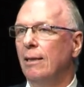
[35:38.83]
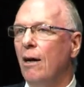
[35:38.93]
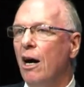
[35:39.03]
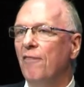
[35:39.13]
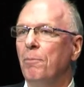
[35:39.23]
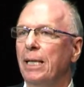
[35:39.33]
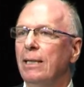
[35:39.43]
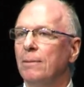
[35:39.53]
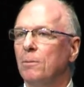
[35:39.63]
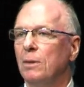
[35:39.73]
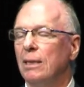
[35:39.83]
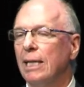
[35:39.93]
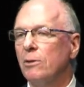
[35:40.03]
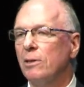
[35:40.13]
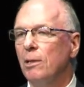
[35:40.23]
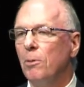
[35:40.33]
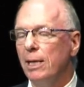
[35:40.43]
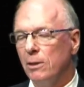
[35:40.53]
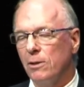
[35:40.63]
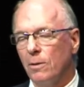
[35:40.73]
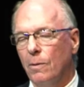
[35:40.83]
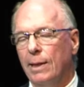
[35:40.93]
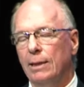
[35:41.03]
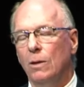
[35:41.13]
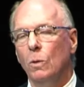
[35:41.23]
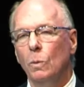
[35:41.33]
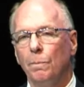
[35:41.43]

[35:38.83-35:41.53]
off-peak when electricity prices are quite low,